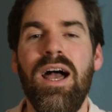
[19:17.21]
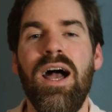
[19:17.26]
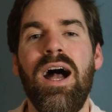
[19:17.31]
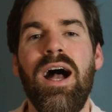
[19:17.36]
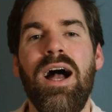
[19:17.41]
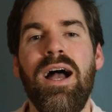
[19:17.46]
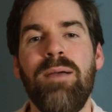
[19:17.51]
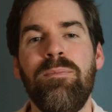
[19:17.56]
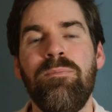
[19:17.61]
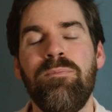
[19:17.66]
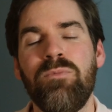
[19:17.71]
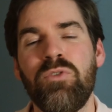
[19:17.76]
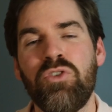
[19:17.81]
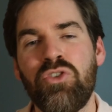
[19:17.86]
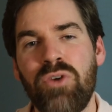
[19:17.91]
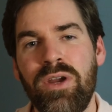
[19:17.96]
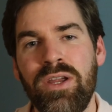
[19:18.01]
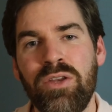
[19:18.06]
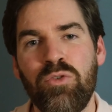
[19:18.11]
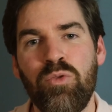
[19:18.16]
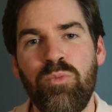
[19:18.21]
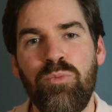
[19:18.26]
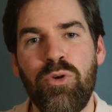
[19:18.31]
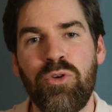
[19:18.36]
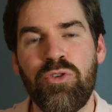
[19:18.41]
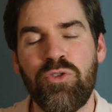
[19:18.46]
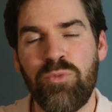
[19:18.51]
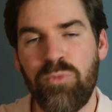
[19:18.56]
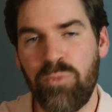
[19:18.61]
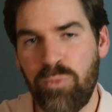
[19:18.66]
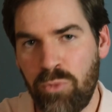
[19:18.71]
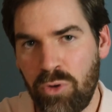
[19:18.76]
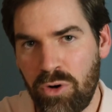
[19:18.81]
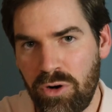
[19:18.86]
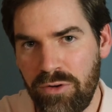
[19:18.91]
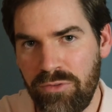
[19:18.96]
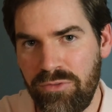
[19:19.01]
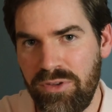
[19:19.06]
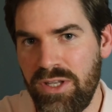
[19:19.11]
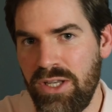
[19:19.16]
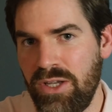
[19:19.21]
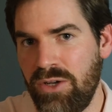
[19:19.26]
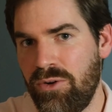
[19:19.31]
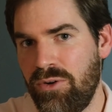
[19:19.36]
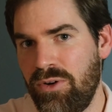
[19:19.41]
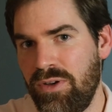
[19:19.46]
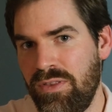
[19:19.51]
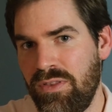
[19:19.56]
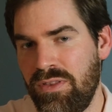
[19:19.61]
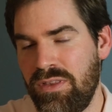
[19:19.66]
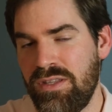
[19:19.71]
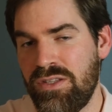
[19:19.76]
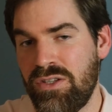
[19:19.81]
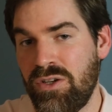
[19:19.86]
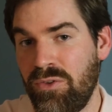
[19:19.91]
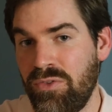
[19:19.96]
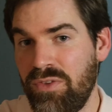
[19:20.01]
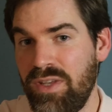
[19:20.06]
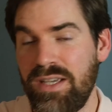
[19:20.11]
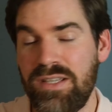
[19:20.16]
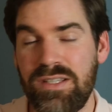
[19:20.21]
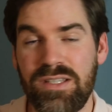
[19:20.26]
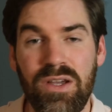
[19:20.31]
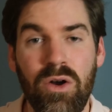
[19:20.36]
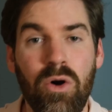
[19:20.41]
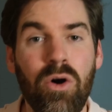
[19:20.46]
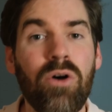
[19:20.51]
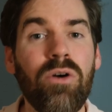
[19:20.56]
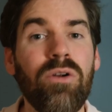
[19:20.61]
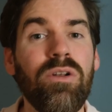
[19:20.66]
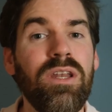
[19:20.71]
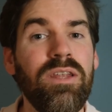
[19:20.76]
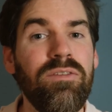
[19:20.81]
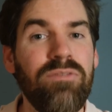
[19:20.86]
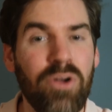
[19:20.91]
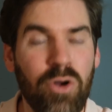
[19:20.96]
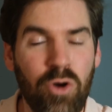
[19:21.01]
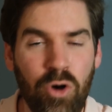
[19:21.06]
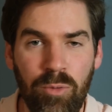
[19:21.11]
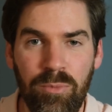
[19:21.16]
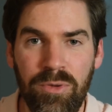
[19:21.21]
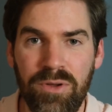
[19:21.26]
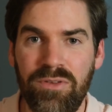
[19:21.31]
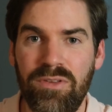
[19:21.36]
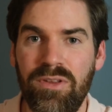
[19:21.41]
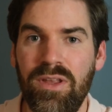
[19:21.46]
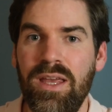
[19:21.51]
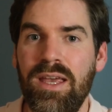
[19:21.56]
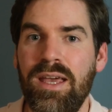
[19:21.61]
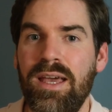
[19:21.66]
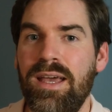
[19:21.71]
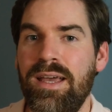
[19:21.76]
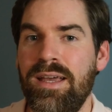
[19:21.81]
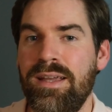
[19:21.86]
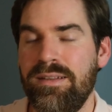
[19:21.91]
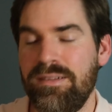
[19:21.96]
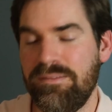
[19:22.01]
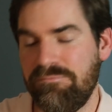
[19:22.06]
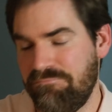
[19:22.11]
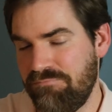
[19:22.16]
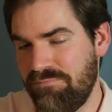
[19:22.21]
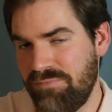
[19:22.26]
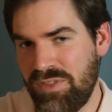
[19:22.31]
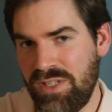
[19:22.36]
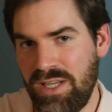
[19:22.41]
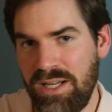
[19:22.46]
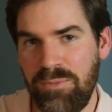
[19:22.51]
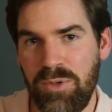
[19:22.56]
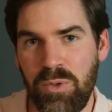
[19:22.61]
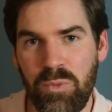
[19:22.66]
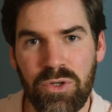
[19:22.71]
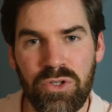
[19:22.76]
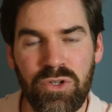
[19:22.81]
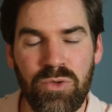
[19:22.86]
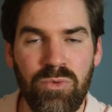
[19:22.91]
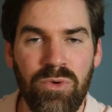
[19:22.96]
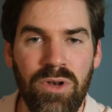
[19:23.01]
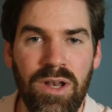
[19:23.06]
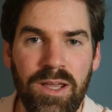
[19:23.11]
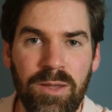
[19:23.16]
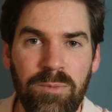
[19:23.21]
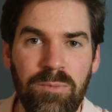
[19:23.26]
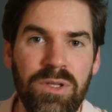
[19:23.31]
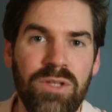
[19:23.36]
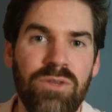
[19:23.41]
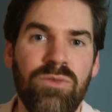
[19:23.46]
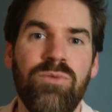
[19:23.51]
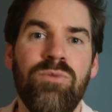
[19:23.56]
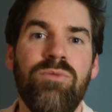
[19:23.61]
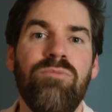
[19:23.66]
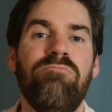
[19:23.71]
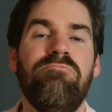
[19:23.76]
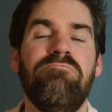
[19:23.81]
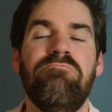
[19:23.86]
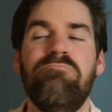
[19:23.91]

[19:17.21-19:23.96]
I'm trying to push more video in this context, or leave a comment and tell me what you would like me to